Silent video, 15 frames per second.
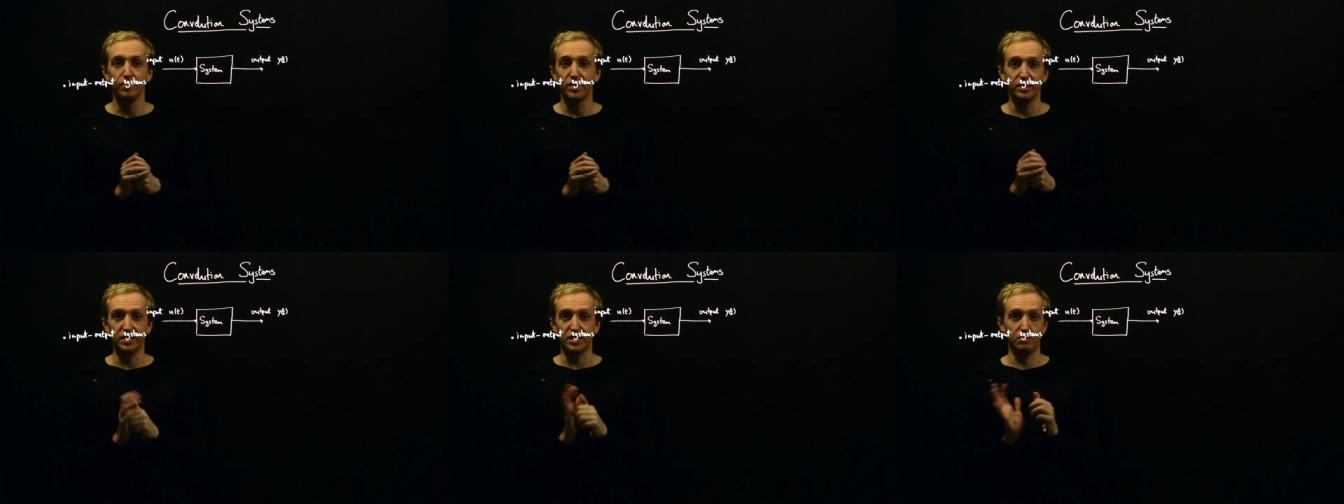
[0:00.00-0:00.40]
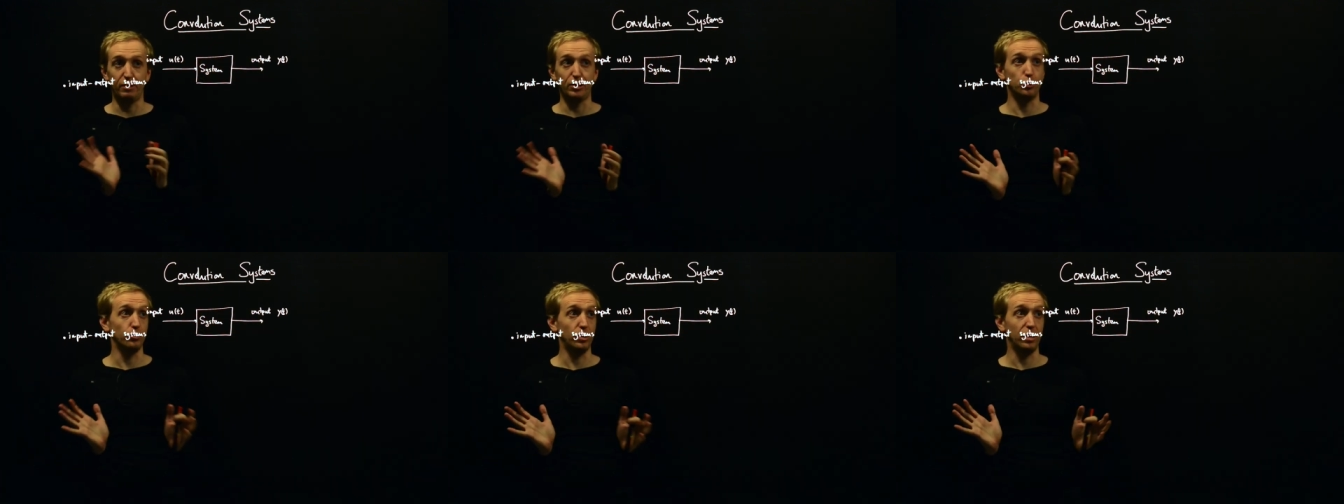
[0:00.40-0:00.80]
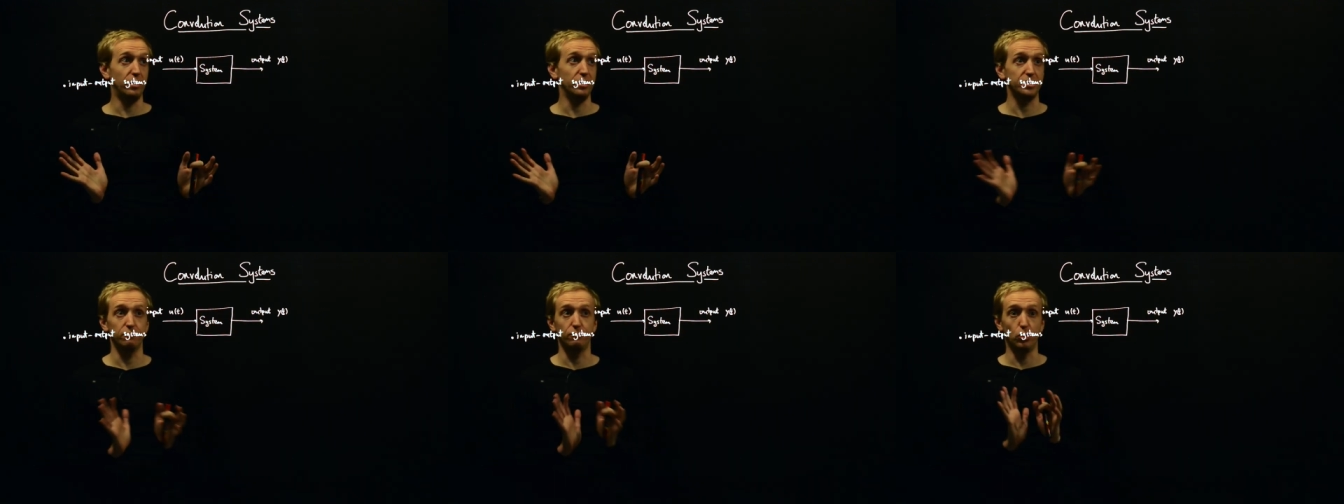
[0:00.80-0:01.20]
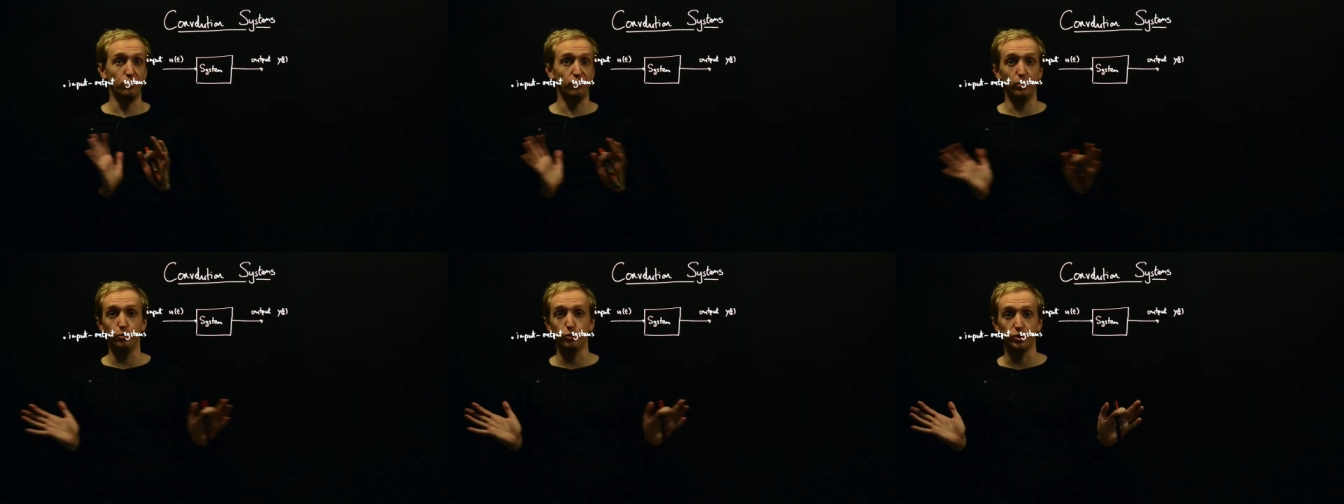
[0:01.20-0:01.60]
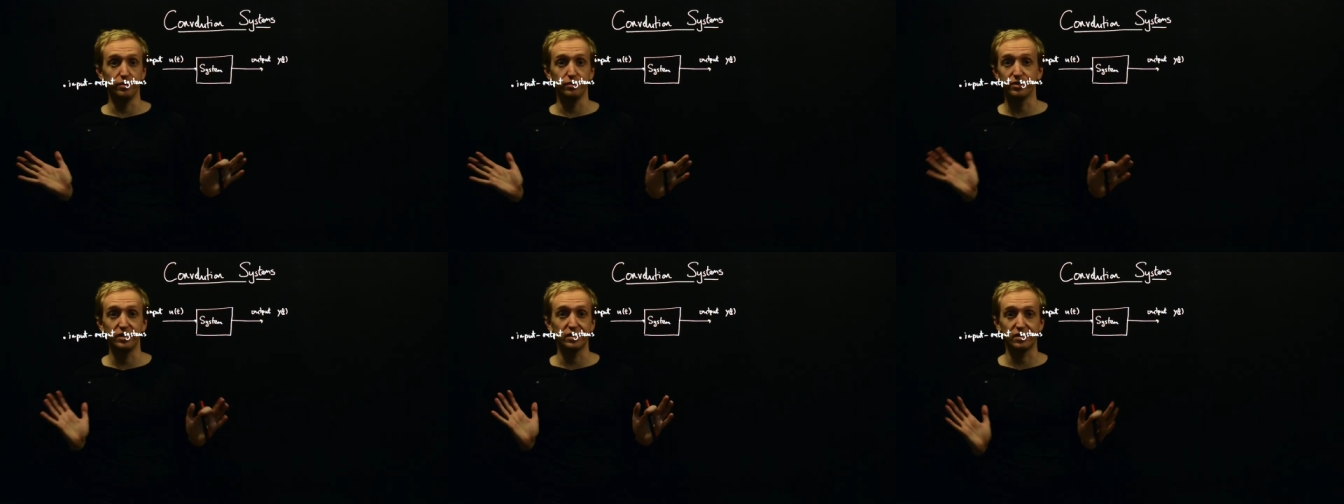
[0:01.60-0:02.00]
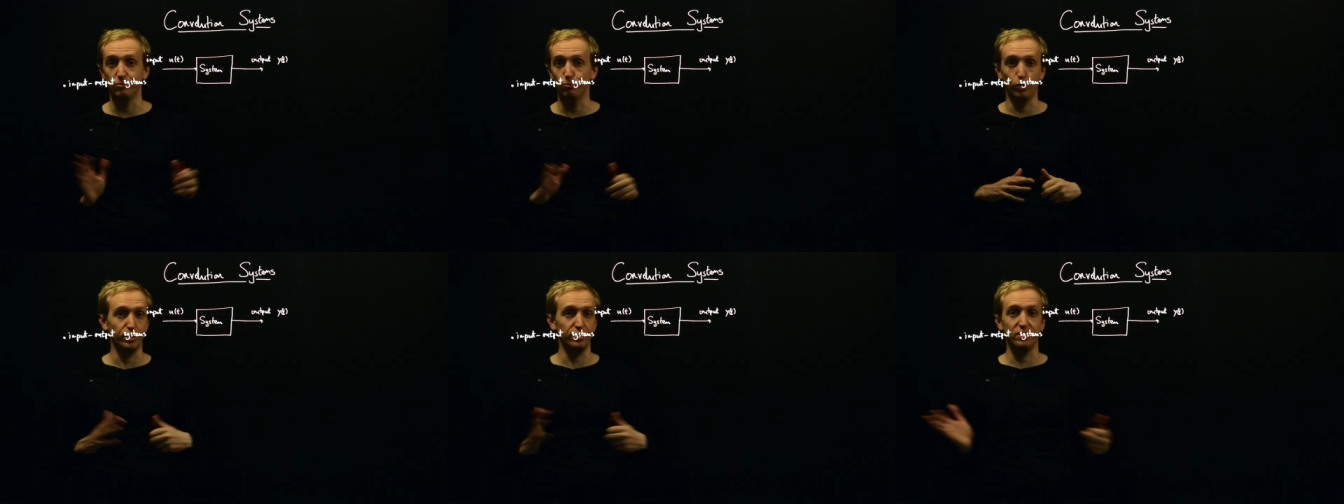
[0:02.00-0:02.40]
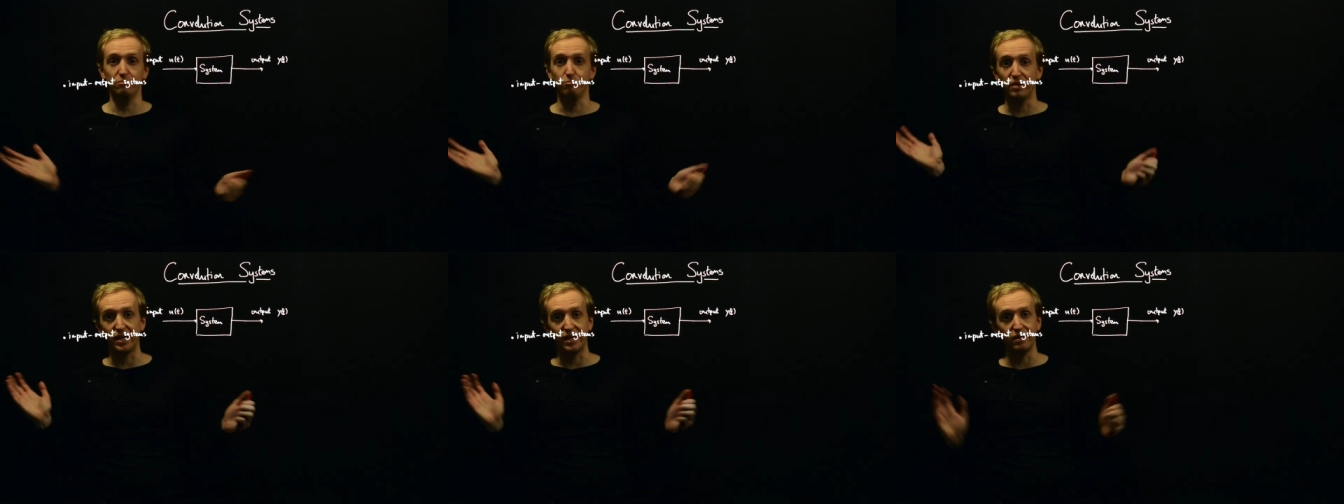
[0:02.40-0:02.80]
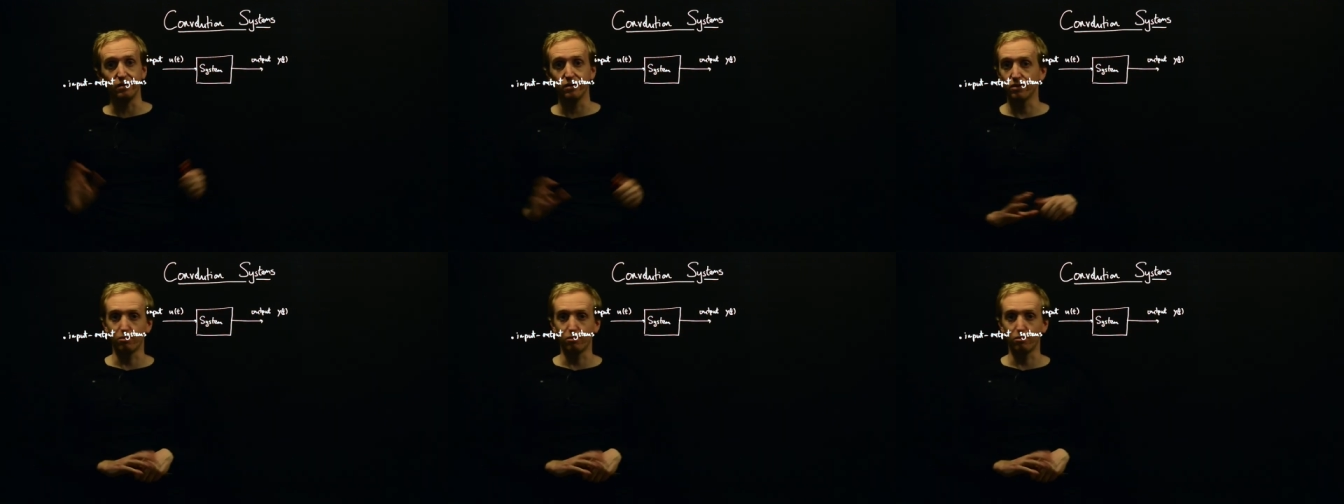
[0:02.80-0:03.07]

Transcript: this special class of convolution system. What does it mean?